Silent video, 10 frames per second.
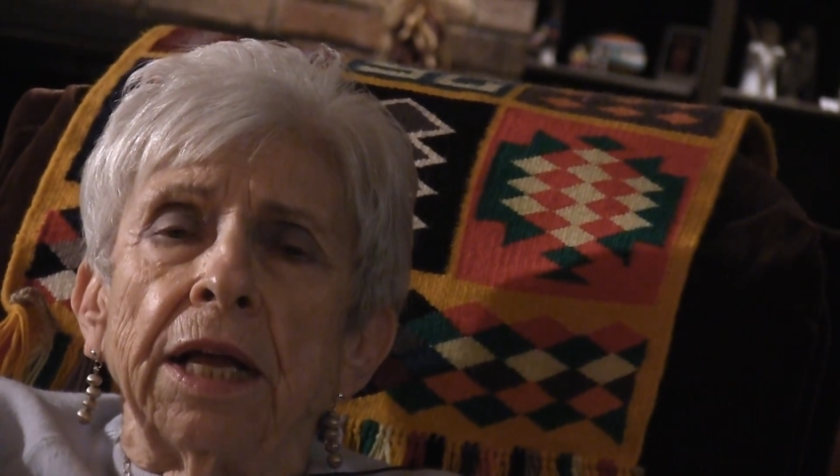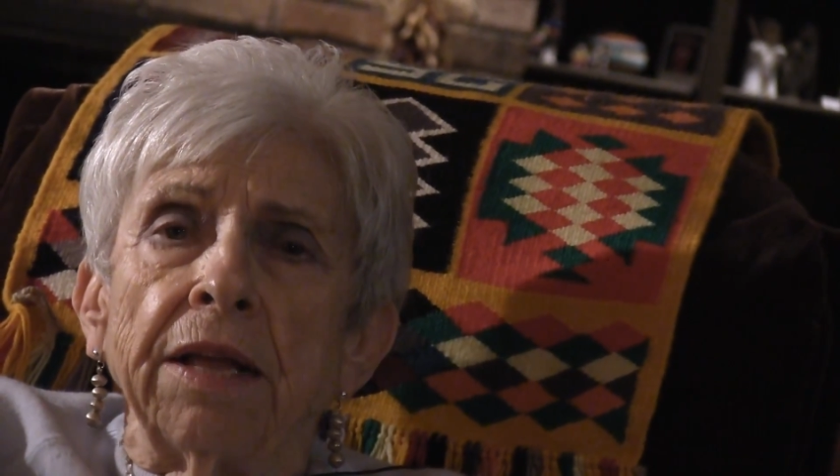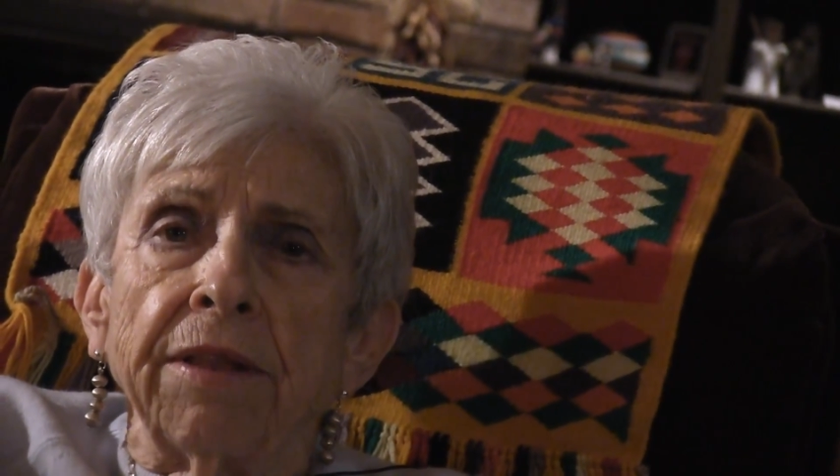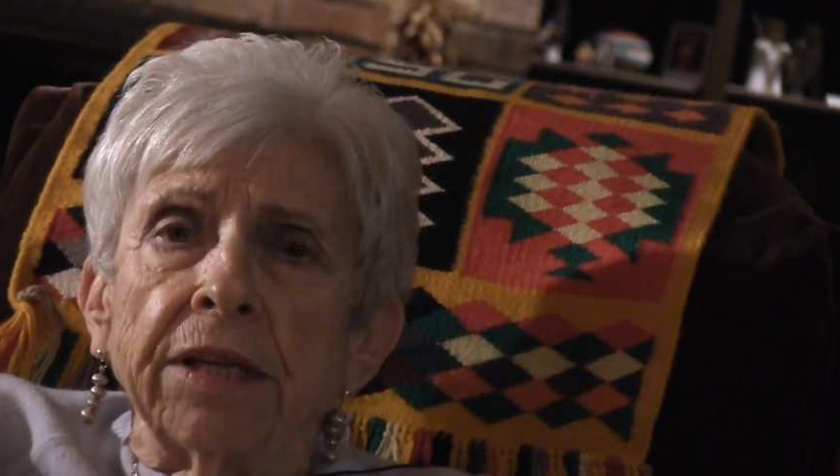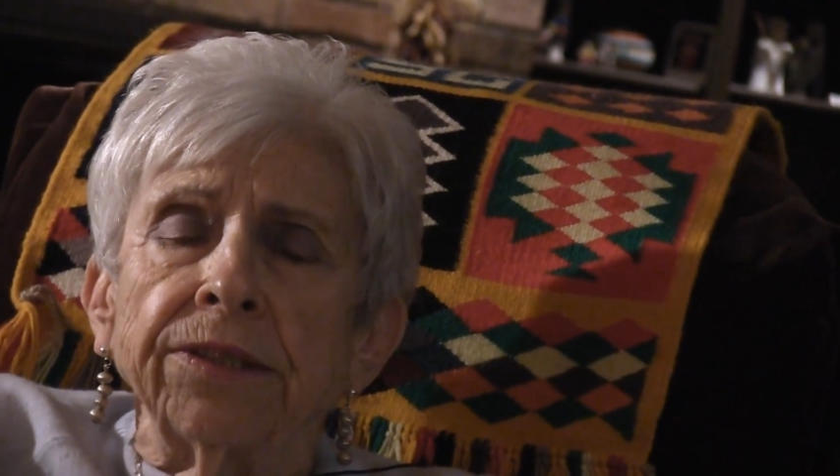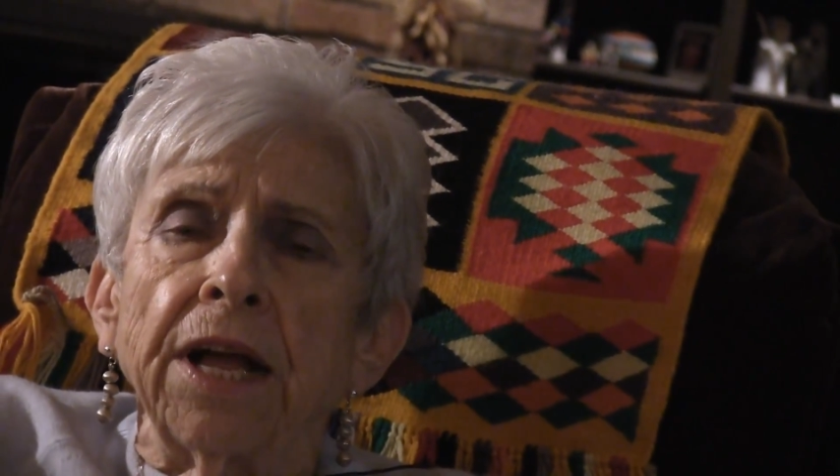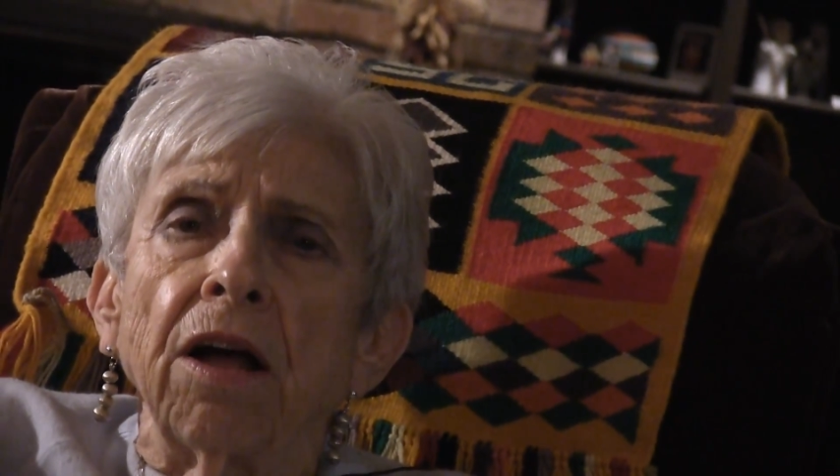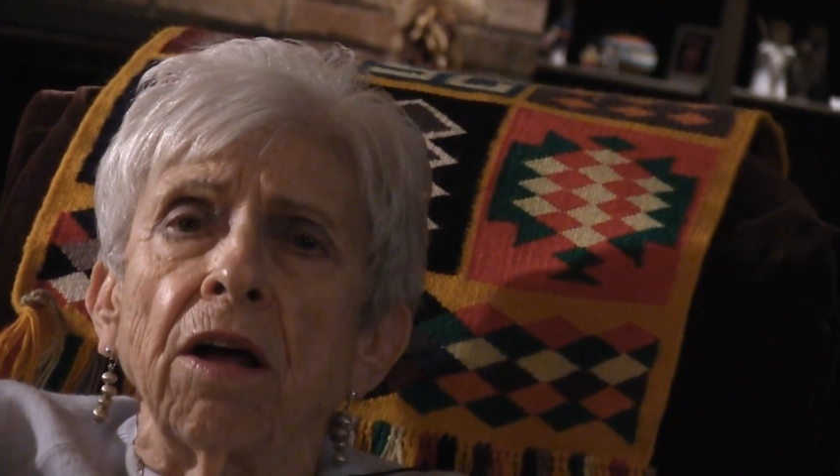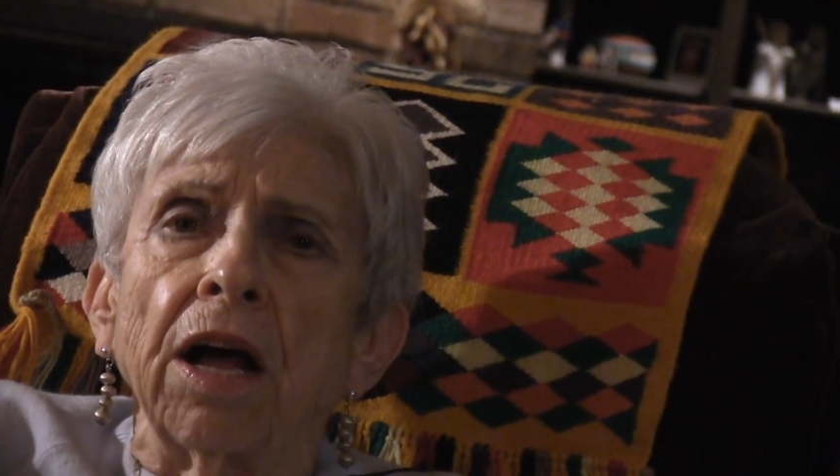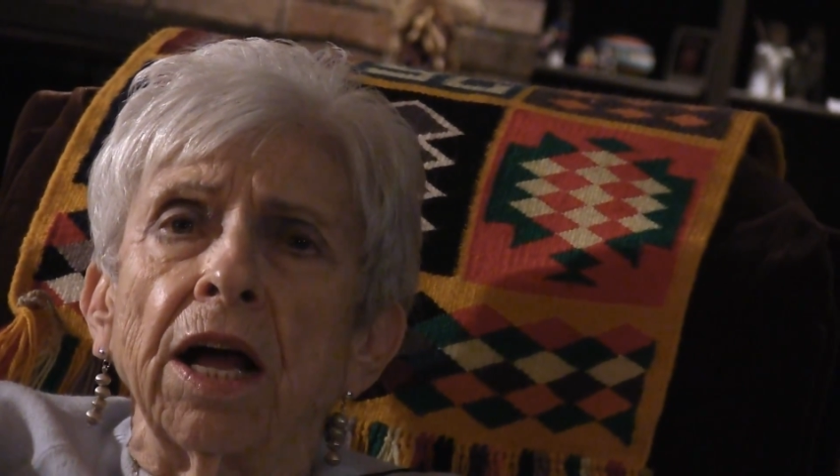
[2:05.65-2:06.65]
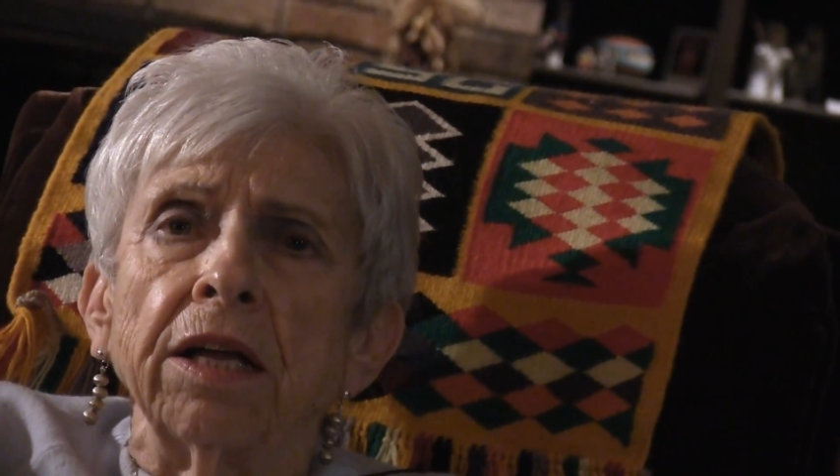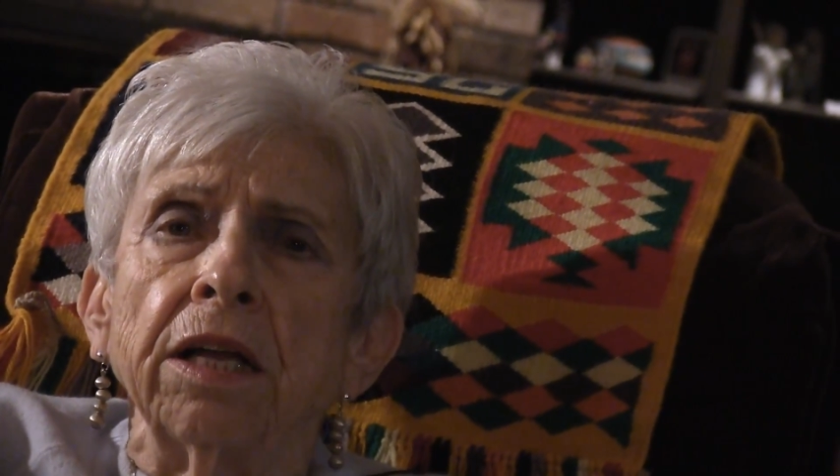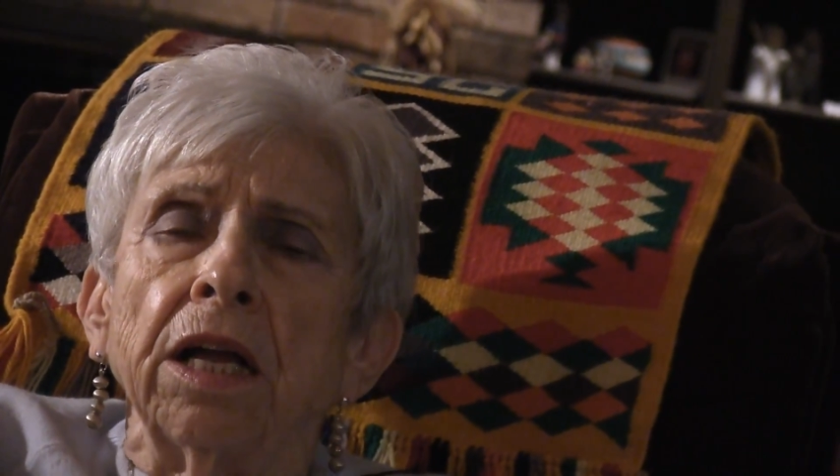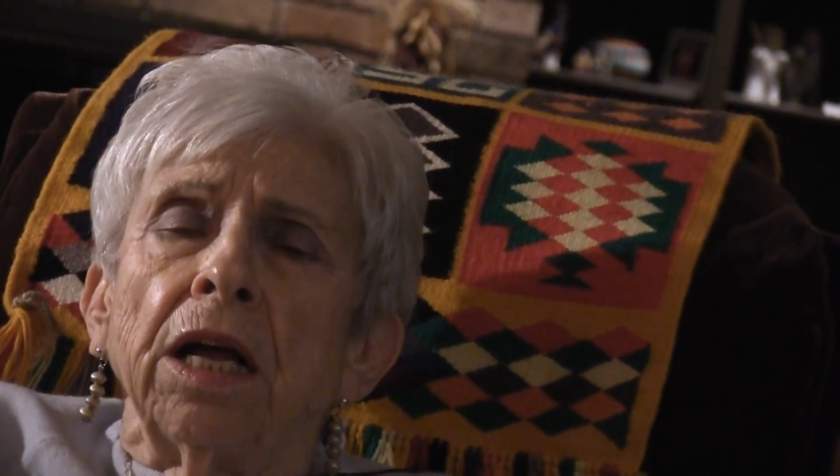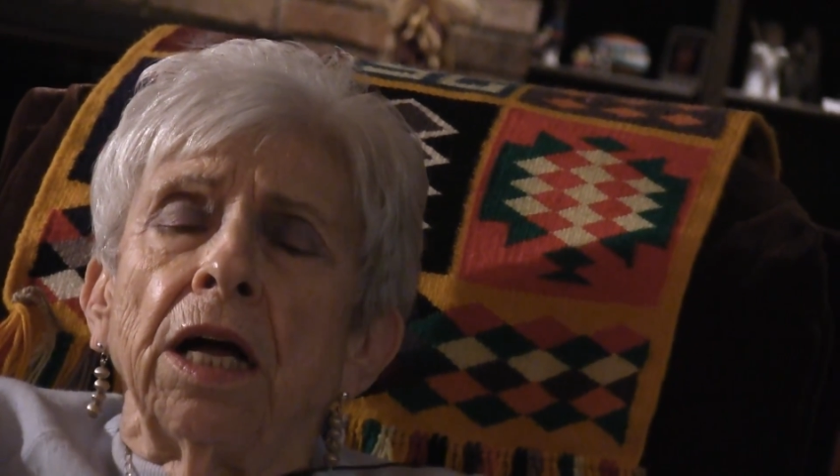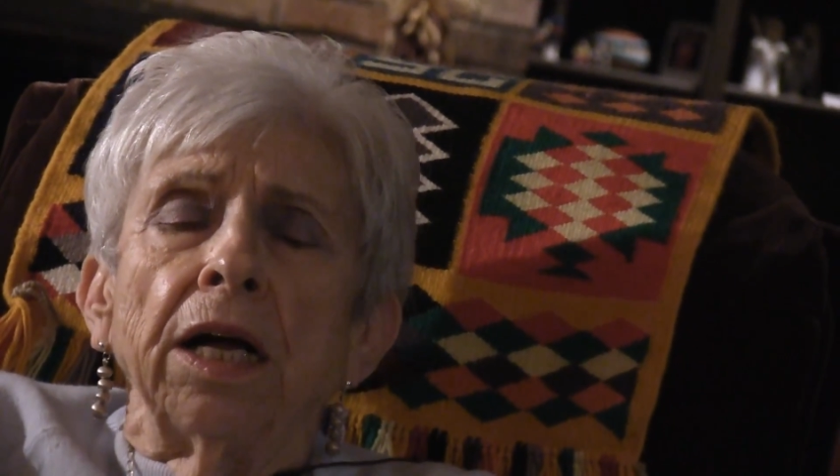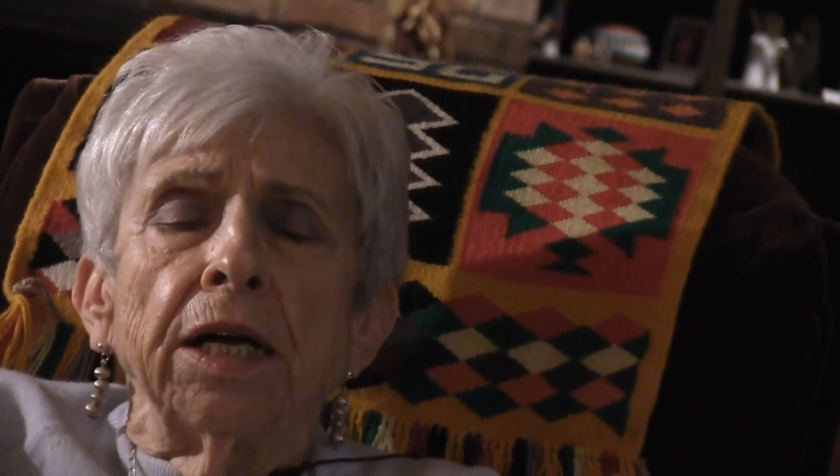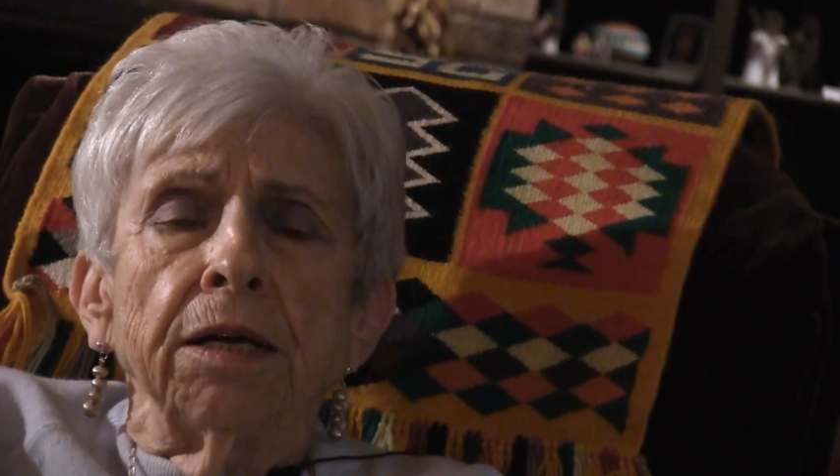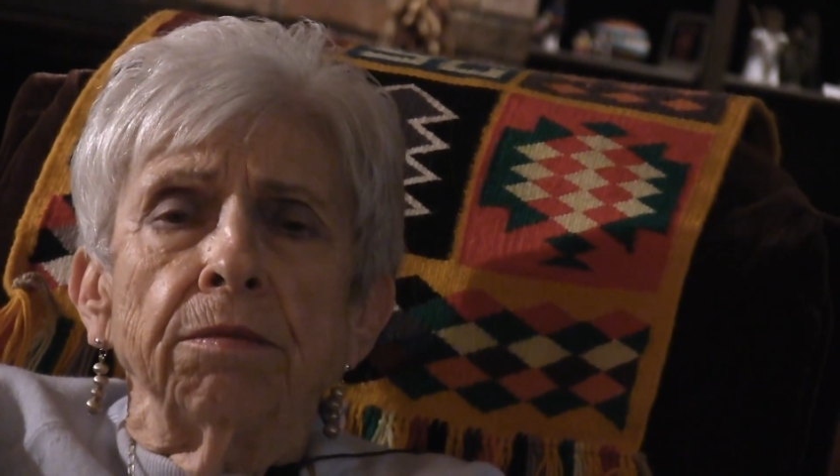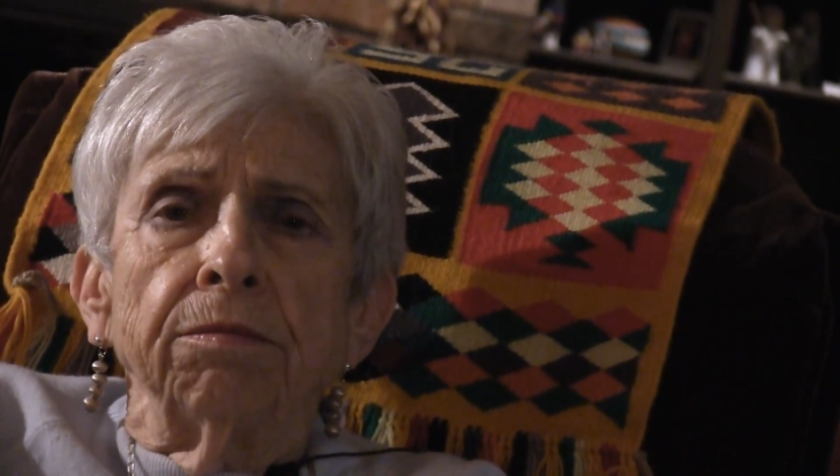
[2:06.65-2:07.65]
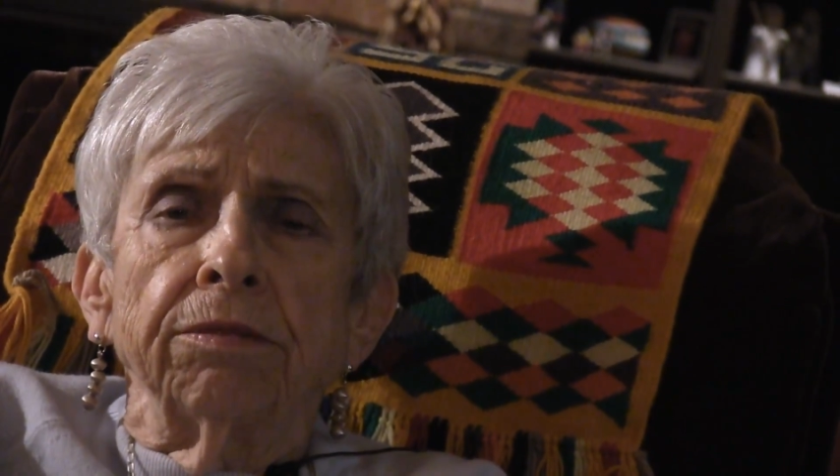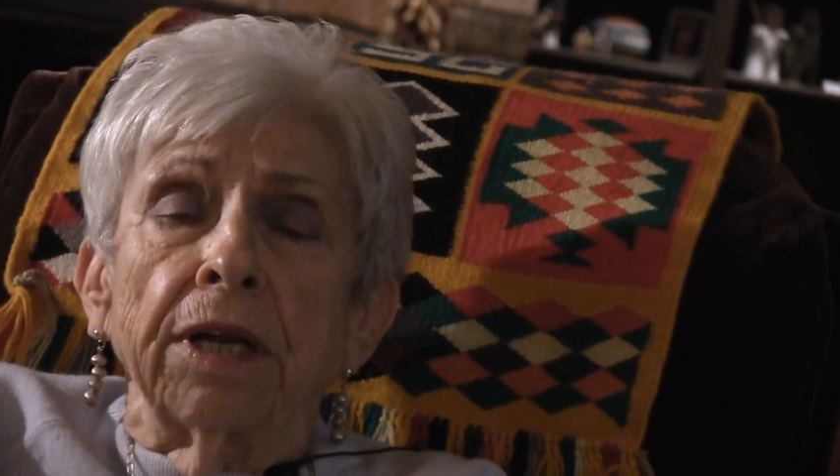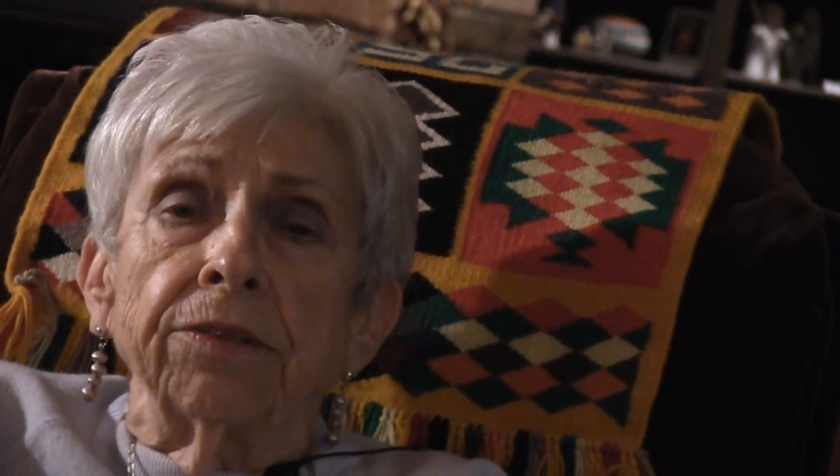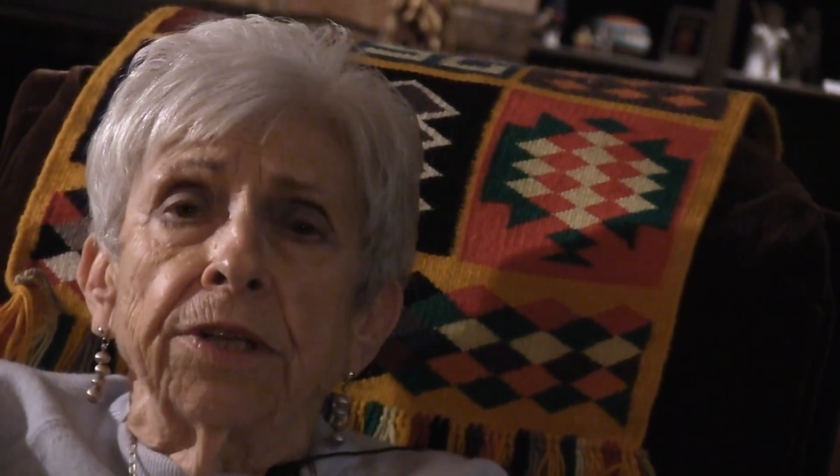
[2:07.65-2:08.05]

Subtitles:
And that's how I got